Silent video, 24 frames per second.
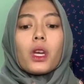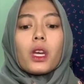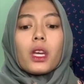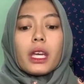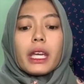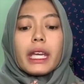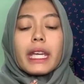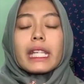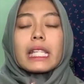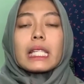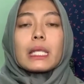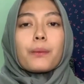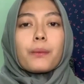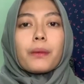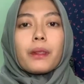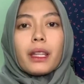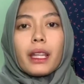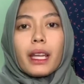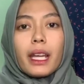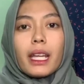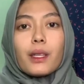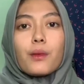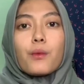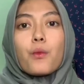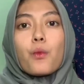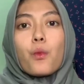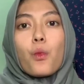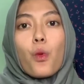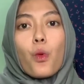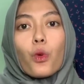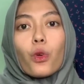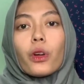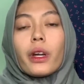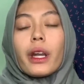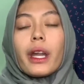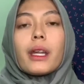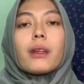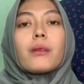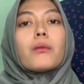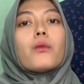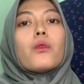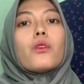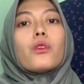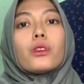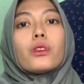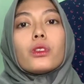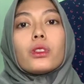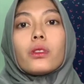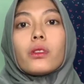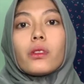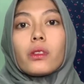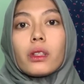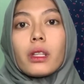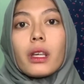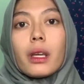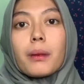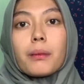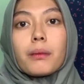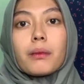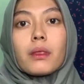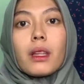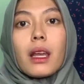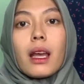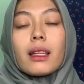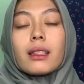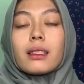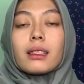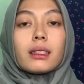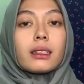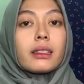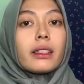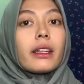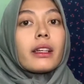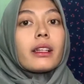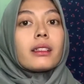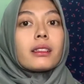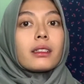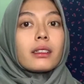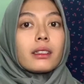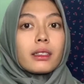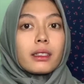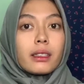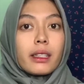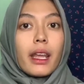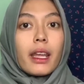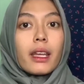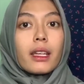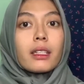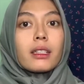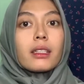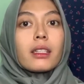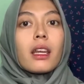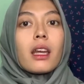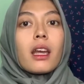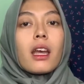explain more and more to them until they understand.